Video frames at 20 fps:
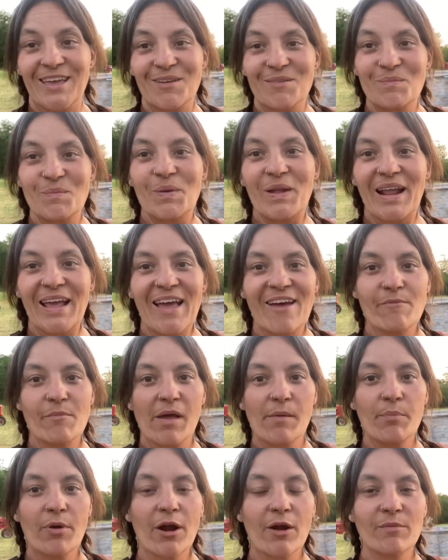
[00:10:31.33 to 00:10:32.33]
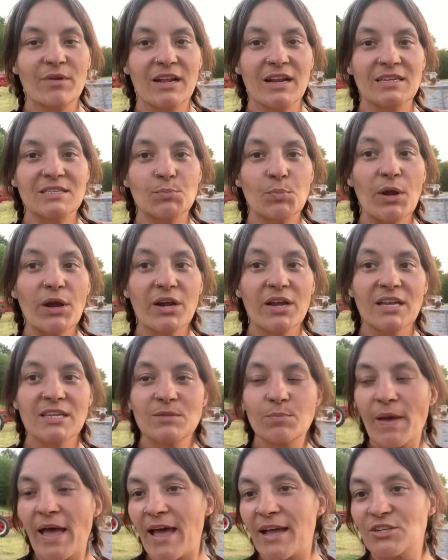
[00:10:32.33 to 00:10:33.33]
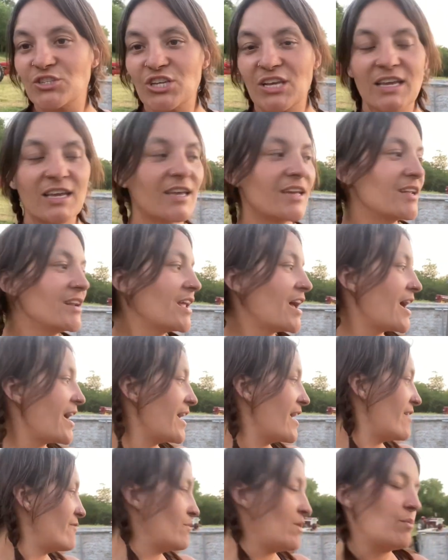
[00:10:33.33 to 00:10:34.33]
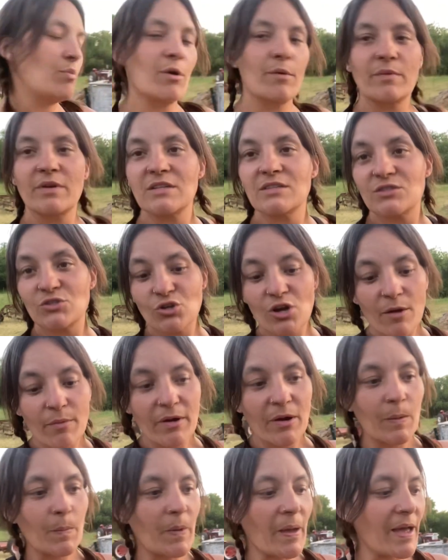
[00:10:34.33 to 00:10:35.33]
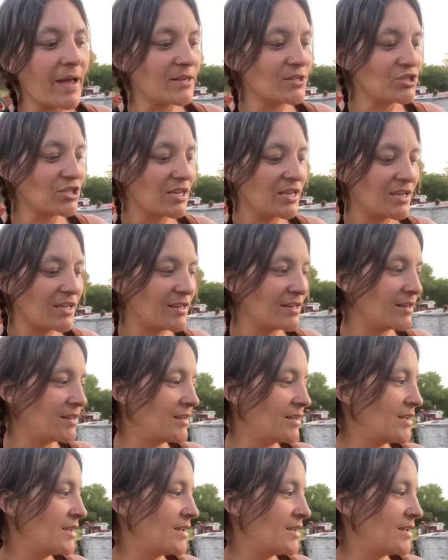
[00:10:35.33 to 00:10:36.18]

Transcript: But I have my permanent asparagus patch in, I have my permanent strawberry patch in.